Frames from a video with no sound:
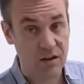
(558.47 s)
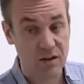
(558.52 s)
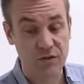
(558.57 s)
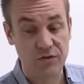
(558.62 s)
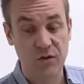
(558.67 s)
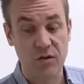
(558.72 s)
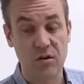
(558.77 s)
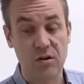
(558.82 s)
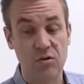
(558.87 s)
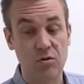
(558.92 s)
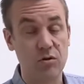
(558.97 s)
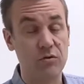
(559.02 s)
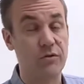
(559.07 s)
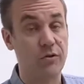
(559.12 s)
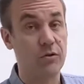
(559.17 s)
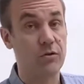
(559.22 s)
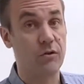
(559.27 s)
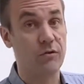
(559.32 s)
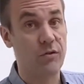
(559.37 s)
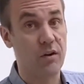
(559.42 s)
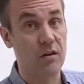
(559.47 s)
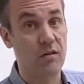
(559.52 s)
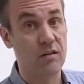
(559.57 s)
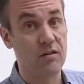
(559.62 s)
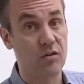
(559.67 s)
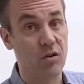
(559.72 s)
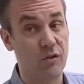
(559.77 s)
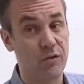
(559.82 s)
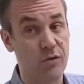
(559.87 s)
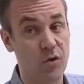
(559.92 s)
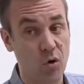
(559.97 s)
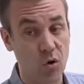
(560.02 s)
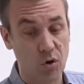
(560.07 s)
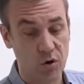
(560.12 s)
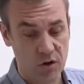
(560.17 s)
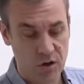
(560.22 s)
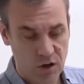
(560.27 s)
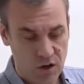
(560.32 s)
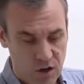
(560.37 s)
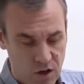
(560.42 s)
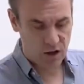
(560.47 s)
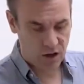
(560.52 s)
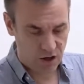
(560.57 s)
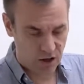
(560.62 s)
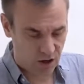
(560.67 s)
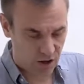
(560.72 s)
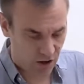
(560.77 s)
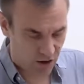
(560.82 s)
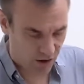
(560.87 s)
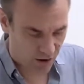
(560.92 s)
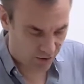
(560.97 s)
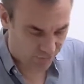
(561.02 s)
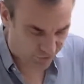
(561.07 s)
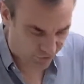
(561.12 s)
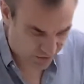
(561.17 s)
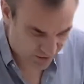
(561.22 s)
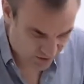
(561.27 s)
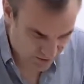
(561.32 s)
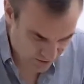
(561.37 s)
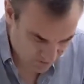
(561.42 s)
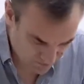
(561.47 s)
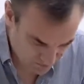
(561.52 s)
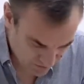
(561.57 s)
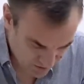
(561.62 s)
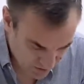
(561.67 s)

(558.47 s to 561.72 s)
and it's very good for the very soft cork for it.